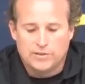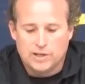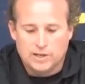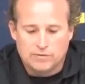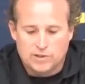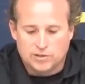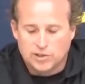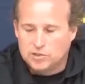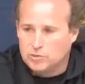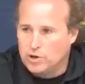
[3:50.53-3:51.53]
the
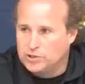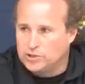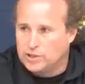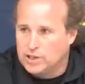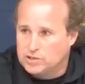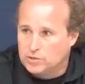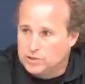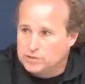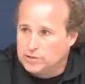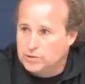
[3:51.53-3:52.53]
situation get to
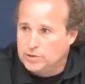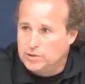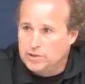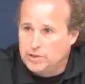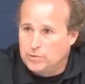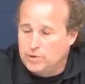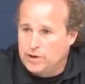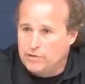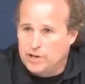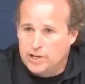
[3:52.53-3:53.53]
us. We're
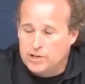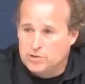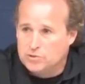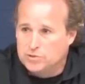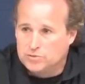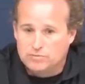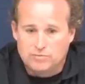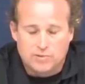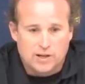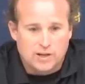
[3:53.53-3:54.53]
never going to use
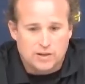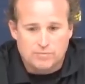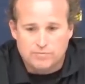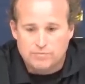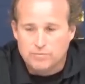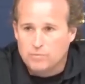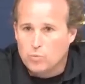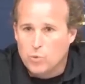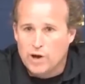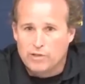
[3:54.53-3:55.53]

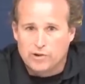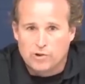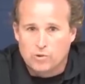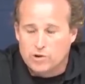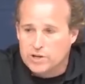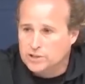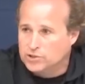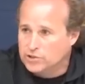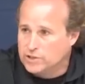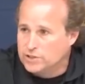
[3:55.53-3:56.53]
weather or
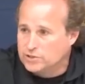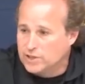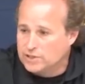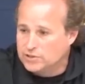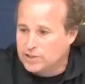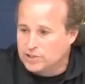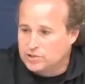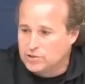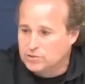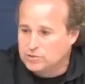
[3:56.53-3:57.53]
injuries as an
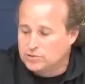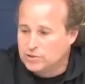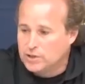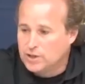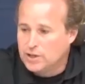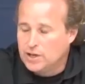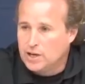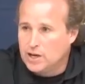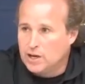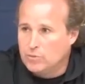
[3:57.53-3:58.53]
excuse.
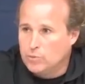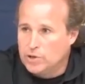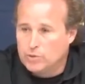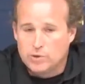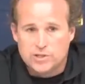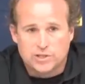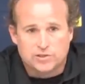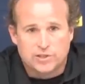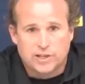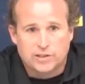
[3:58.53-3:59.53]
We
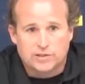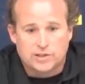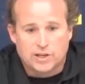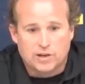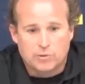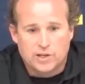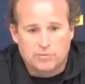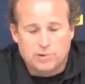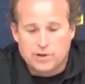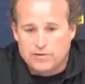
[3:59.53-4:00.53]
just didn't
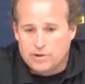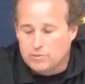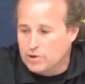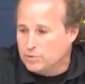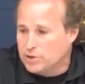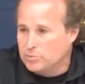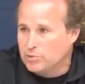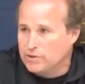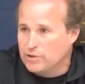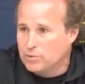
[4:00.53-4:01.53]
play very well. We
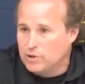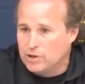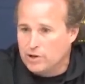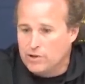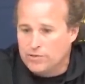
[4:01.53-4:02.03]
didn't play very well on